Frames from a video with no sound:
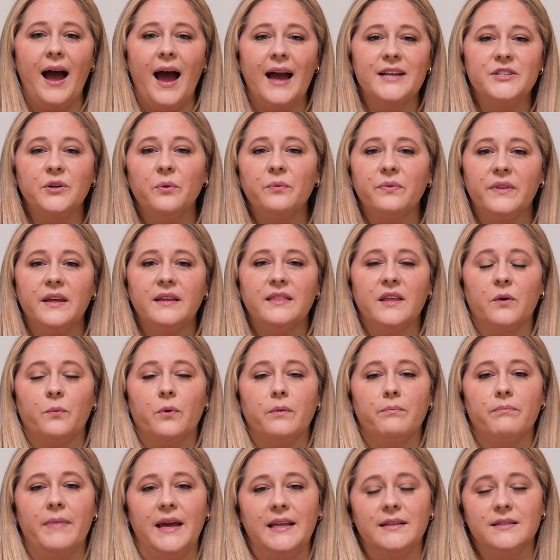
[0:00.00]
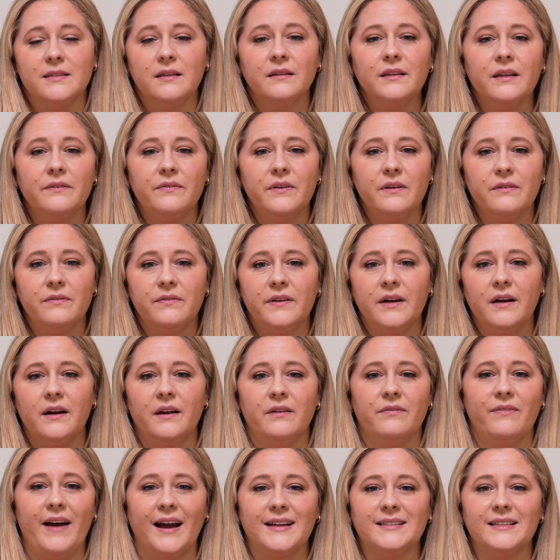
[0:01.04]
I don't think that we're meant to live in fear.
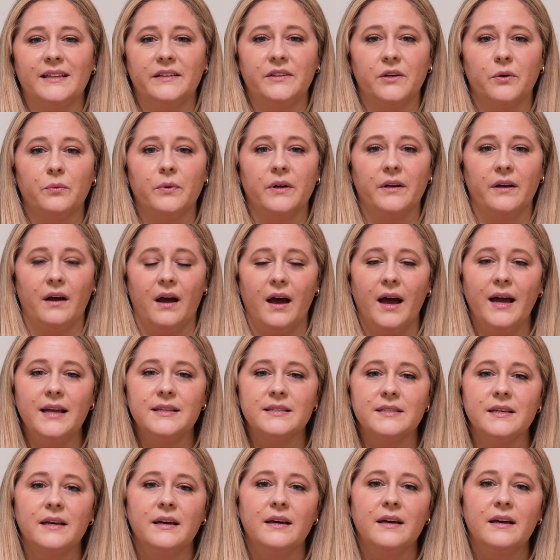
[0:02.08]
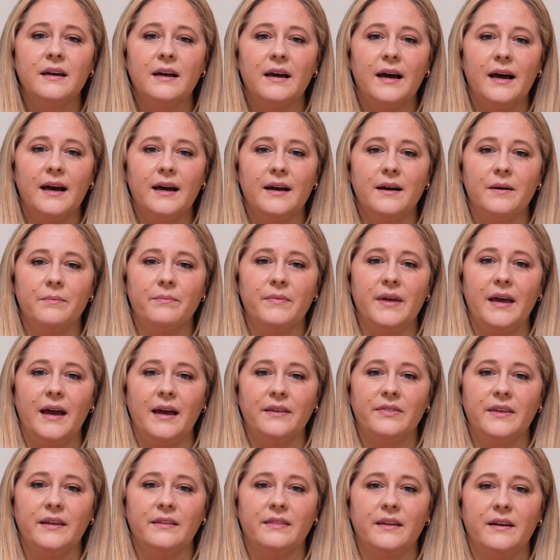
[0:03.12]
In fact, I know we're not.
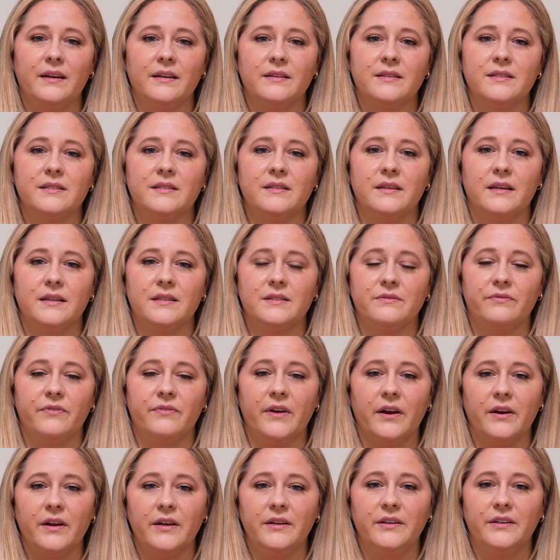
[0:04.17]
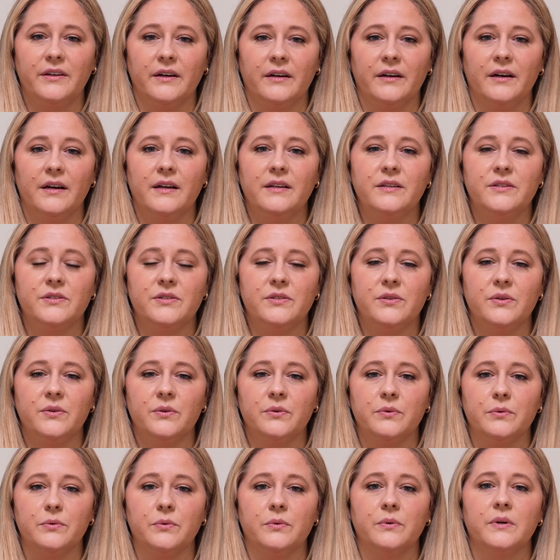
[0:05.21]
I think that it's very good
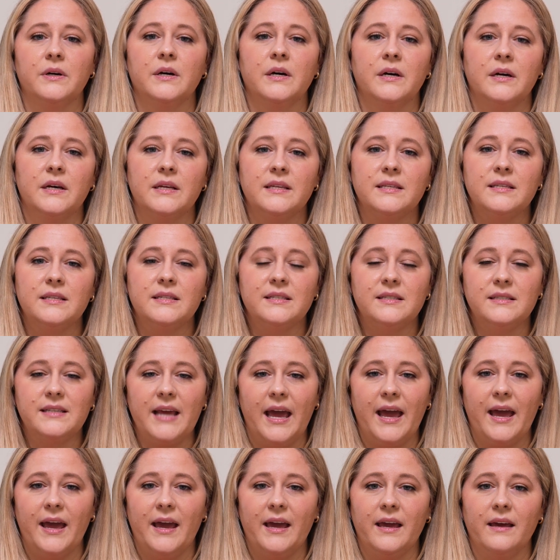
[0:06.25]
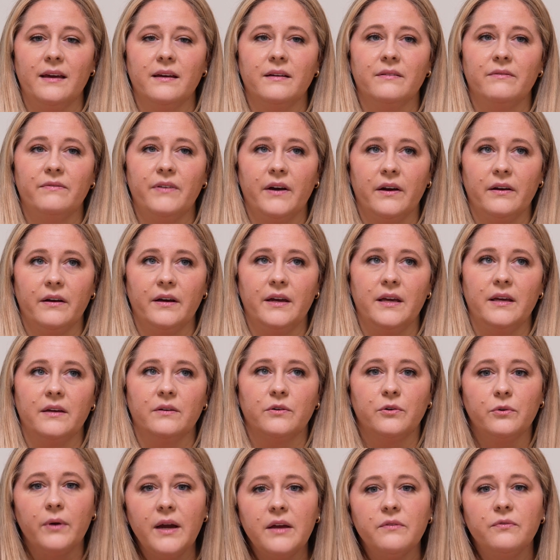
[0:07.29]
to stay very
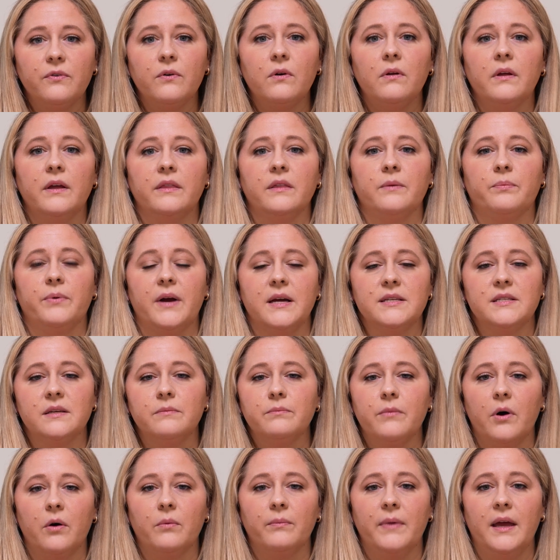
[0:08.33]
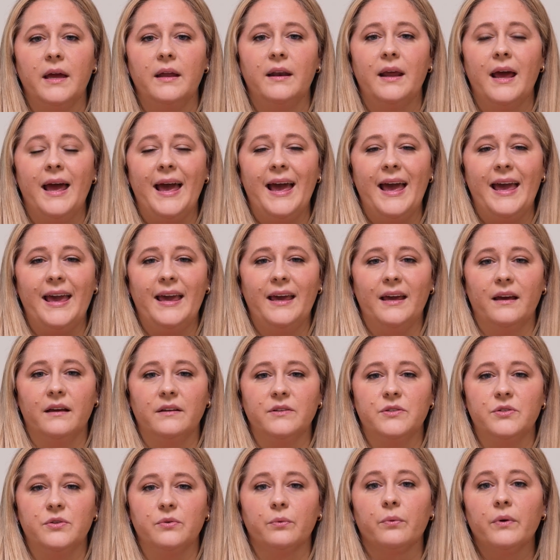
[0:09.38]
grateful in the present moment and
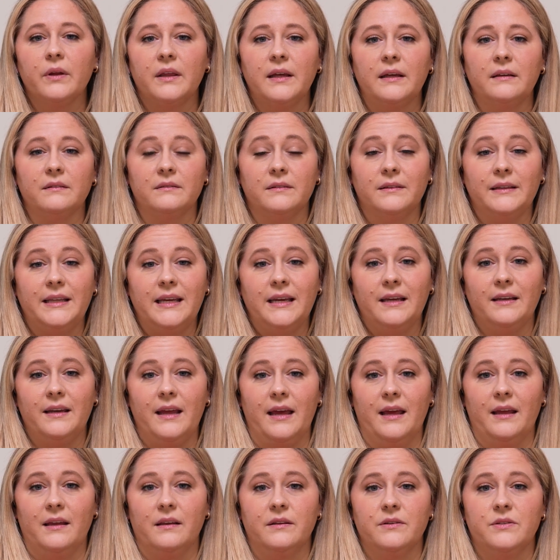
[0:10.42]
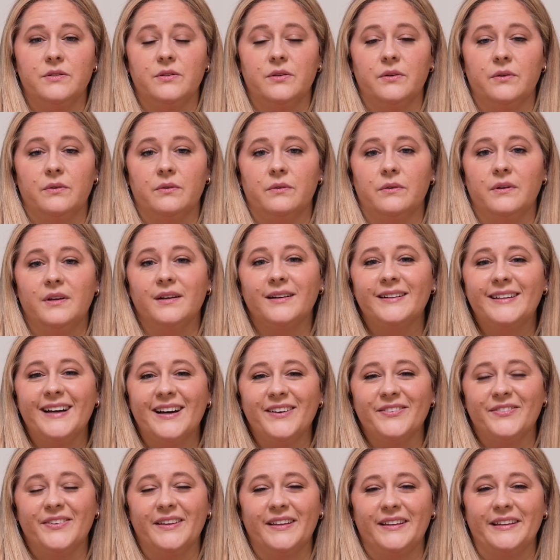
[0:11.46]
to really lean into your
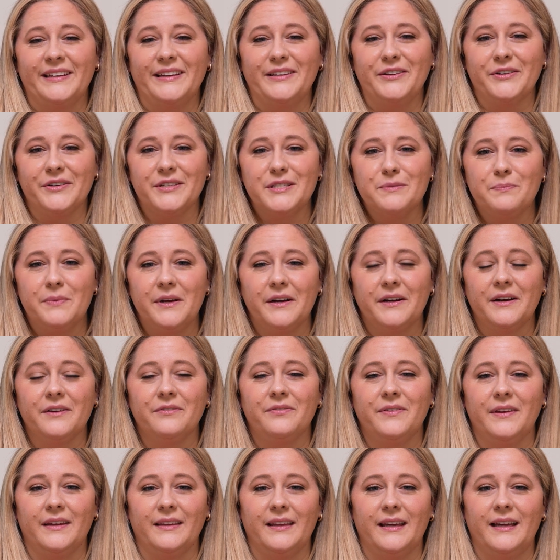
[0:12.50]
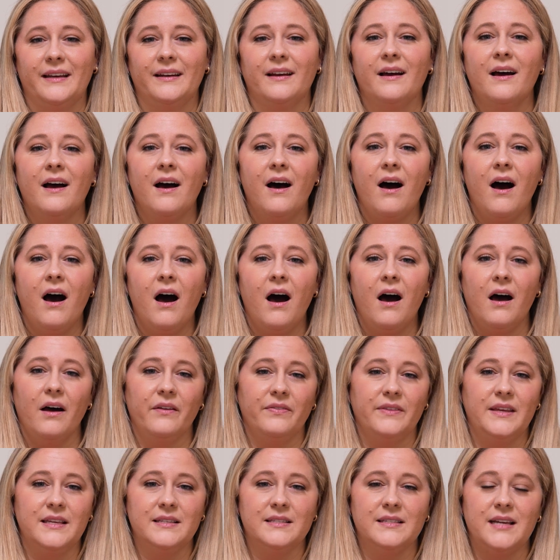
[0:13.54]
gut feeling, your spirit feeling
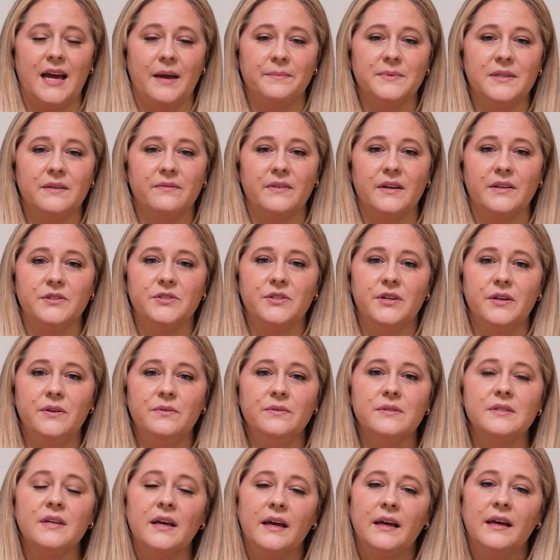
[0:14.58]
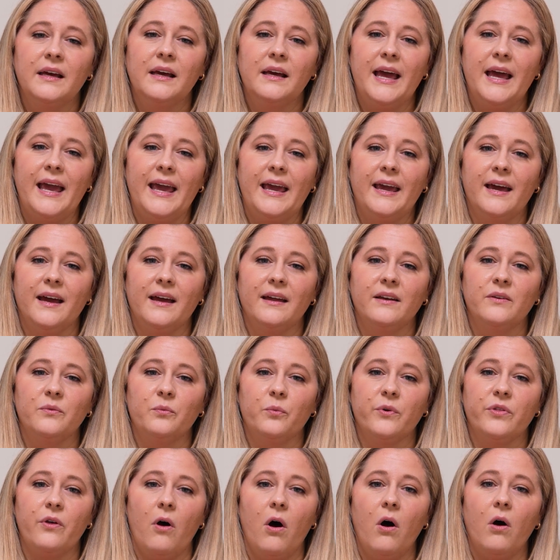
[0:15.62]
on these types of issues. And
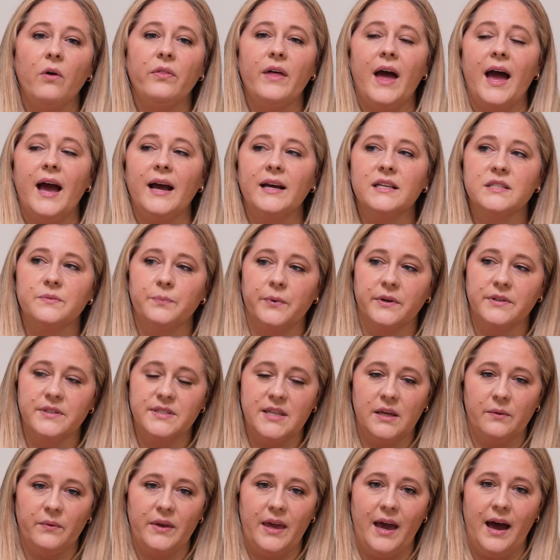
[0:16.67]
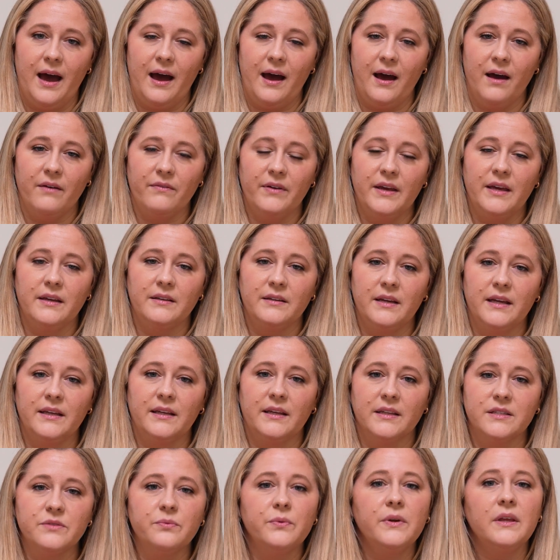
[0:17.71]
with all the experts that we have, it
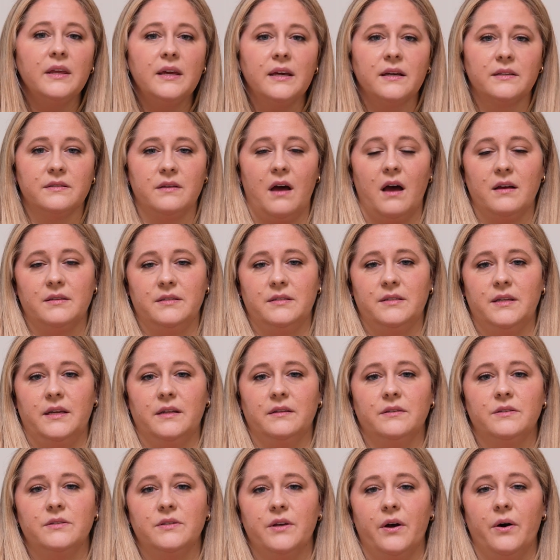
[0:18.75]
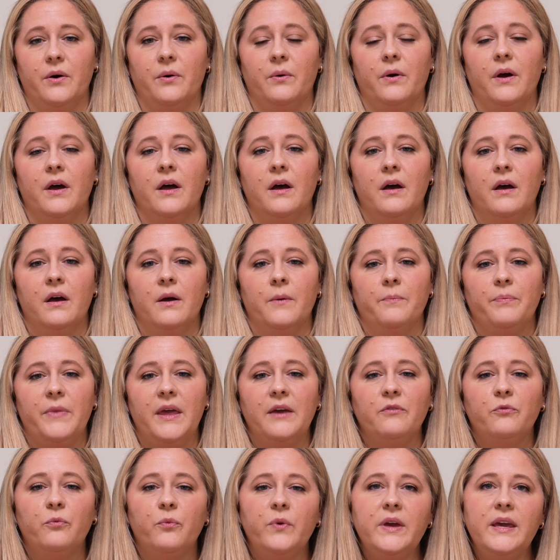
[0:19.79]
gets really exhausting. So
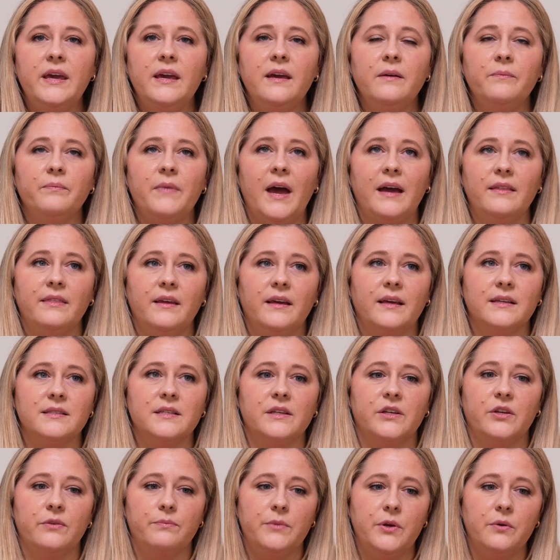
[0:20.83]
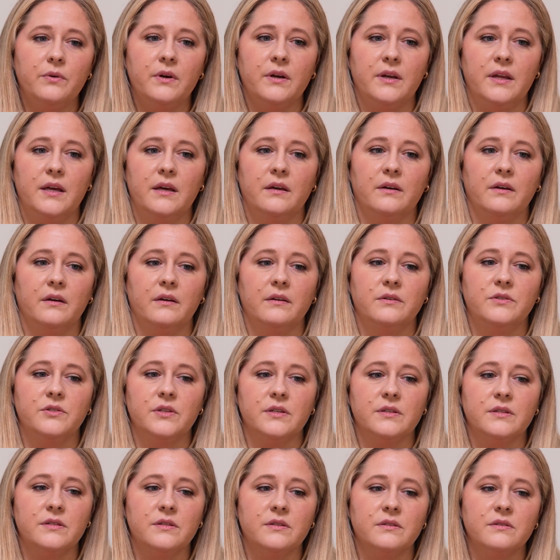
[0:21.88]
if we, I think as a community, could
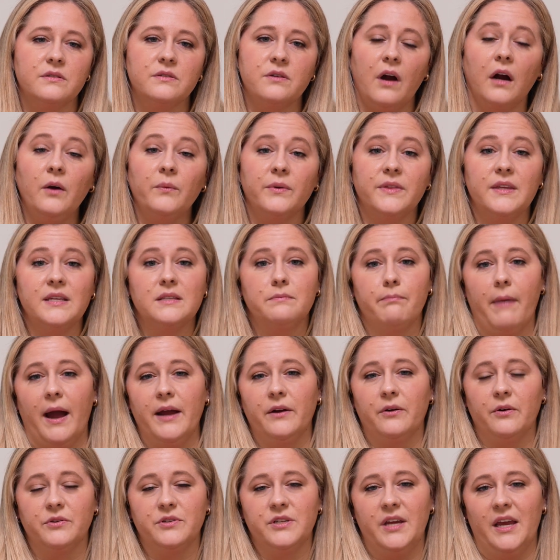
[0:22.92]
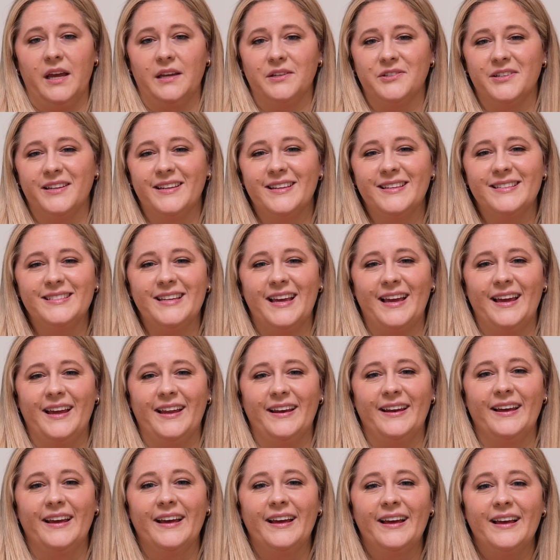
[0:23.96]
just start with these micro changes
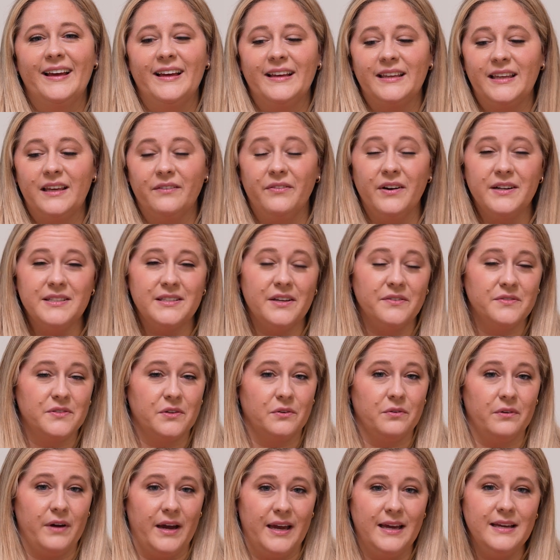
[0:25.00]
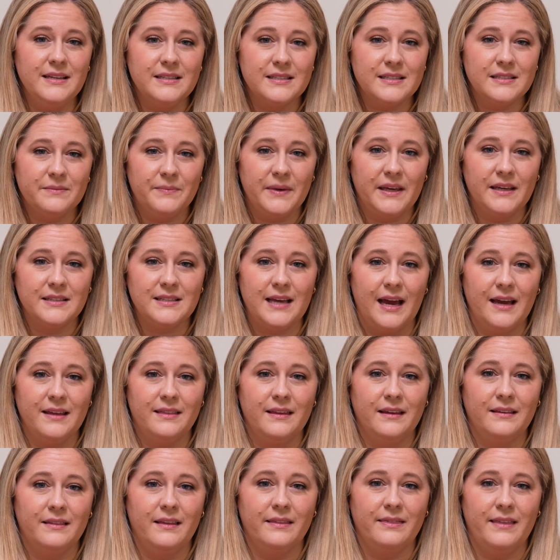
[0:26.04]
and give ourselves grace, because I
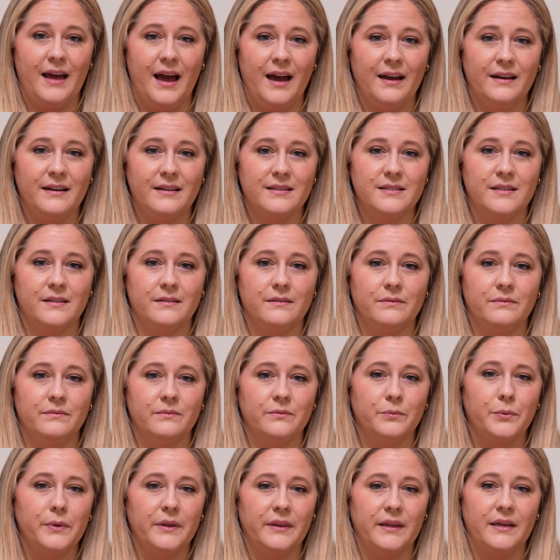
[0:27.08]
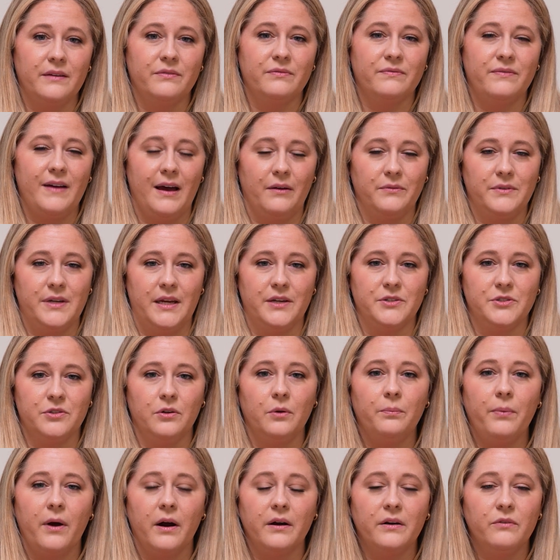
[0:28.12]
think that that is a really
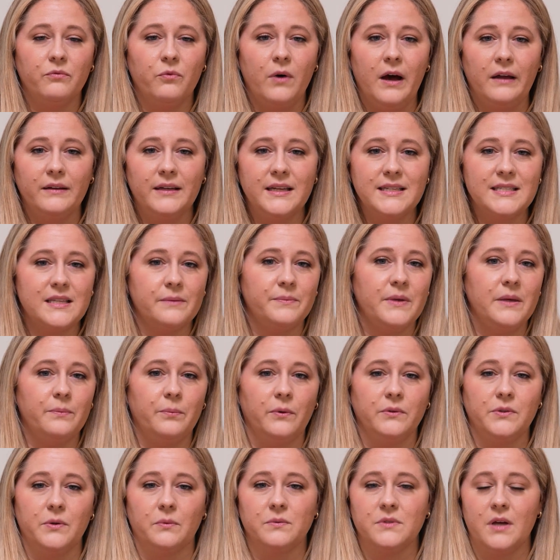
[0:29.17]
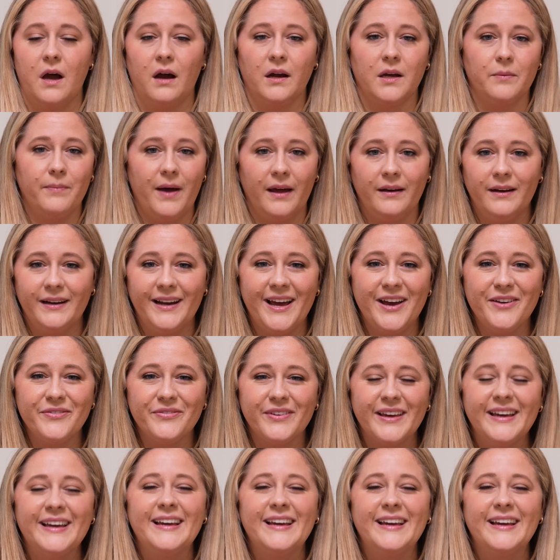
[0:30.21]
foundational part of wellness that people don't talk about enough,